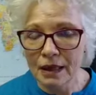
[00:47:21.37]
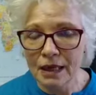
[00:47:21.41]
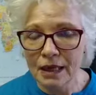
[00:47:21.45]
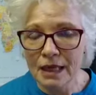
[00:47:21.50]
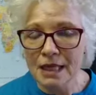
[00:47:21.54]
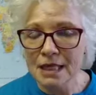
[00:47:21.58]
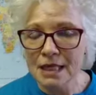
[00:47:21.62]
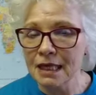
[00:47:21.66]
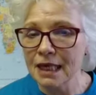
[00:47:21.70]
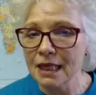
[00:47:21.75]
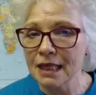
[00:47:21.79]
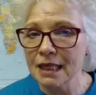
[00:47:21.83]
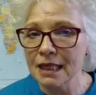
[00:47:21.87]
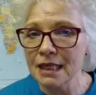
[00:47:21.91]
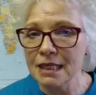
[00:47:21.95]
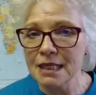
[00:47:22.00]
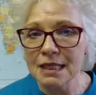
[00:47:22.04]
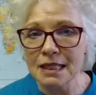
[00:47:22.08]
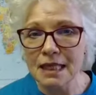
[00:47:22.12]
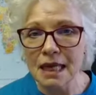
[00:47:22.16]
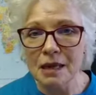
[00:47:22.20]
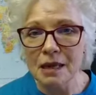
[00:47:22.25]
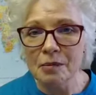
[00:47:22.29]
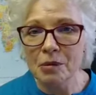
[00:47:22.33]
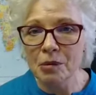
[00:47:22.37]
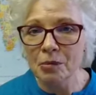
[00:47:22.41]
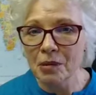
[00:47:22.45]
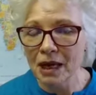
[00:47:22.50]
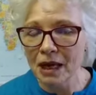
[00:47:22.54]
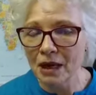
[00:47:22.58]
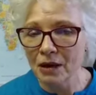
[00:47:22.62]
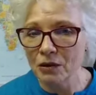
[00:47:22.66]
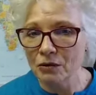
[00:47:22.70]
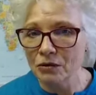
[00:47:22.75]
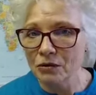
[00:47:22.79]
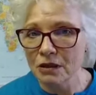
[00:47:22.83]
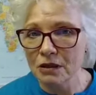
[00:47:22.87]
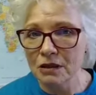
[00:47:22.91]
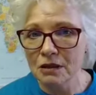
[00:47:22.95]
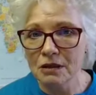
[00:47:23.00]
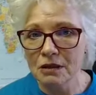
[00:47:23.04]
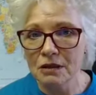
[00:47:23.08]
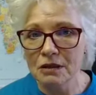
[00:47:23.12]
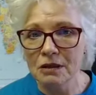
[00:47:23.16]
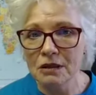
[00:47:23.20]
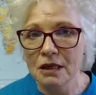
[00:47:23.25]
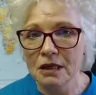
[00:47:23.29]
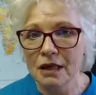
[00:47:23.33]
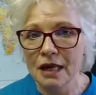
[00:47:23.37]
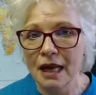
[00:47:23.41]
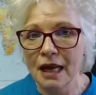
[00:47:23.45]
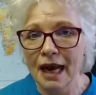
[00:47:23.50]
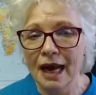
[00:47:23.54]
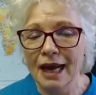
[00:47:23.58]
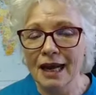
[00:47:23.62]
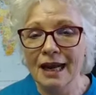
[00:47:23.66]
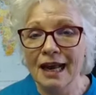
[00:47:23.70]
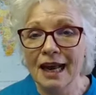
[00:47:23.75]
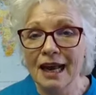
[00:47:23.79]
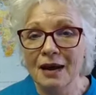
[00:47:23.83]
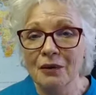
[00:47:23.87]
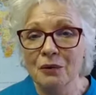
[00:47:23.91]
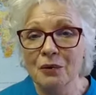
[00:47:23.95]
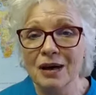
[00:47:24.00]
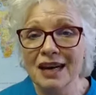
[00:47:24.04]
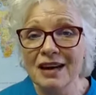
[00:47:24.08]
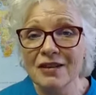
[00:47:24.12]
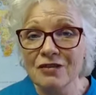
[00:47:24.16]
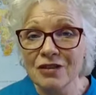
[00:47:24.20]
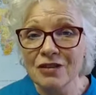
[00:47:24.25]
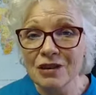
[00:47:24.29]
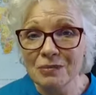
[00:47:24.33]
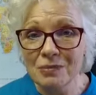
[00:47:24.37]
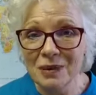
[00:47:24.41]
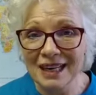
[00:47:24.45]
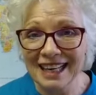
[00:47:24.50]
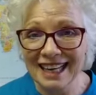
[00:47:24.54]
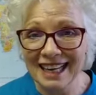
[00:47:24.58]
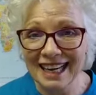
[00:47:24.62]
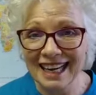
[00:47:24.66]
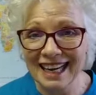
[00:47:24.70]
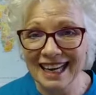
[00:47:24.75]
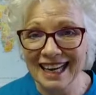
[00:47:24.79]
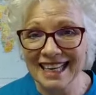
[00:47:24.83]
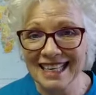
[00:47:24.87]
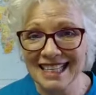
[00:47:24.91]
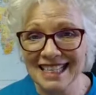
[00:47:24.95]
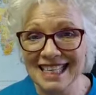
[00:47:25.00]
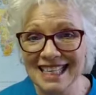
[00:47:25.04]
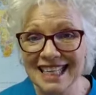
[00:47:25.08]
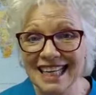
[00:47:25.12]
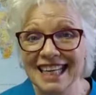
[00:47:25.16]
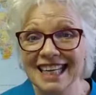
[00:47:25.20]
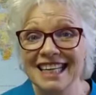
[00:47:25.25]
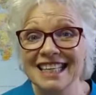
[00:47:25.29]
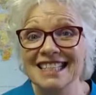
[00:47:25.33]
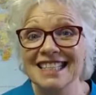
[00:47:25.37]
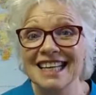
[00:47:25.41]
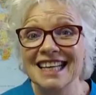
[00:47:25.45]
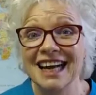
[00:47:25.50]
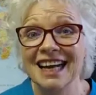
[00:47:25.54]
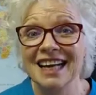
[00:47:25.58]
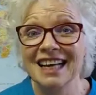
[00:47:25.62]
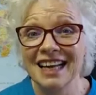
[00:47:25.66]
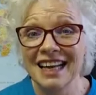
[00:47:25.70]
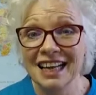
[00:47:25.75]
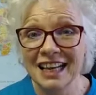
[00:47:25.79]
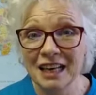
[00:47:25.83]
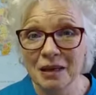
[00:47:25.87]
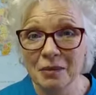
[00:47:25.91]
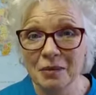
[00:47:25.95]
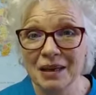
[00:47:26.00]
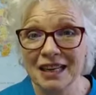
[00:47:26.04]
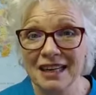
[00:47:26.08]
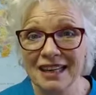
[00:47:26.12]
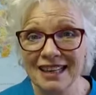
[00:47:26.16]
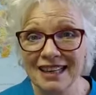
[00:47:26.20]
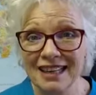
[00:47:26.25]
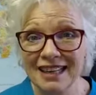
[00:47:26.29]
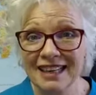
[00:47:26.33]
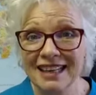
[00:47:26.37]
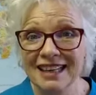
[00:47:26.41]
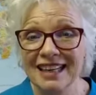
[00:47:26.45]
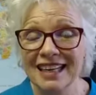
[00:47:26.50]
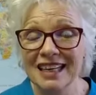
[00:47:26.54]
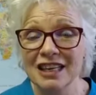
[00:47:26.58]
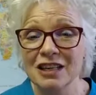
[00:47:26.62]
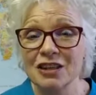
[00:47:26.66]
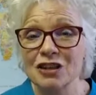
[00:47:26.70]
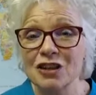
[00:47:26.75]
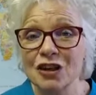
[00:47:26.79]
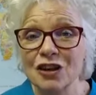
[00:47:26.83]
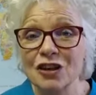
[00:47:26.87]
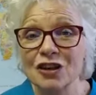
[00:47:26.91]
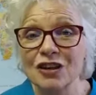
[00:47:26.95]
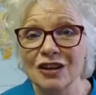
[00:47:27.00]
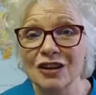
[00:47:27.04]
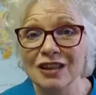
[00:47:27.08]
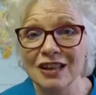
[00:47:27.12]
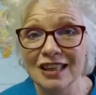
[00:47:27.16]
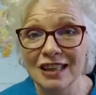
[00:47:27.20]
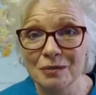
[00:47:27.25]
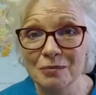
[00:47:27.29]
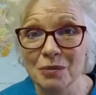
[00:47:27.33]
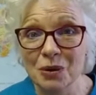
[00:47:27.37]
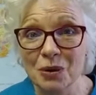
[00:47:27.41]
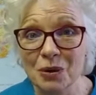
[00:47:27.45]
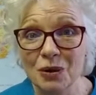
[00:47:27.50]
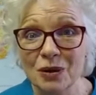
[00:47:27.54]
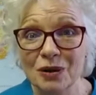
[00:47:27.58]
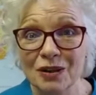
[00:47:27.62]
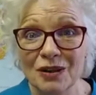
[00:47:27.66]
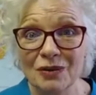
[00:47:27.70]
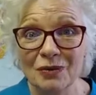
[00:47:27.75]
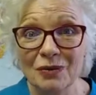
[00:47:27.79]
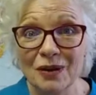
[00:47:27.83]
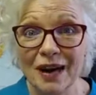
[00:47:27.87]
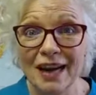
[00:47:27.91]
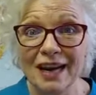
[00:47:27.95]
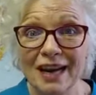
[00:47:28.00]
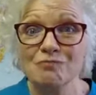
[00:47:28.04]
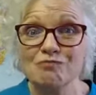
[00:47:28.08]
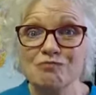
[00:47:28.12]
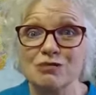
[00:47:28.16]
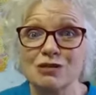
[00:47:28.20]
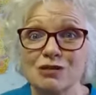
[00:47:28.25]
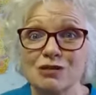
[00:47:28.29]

He's got the same amount. And what everybody has is unlimited, eternal, immortal, right?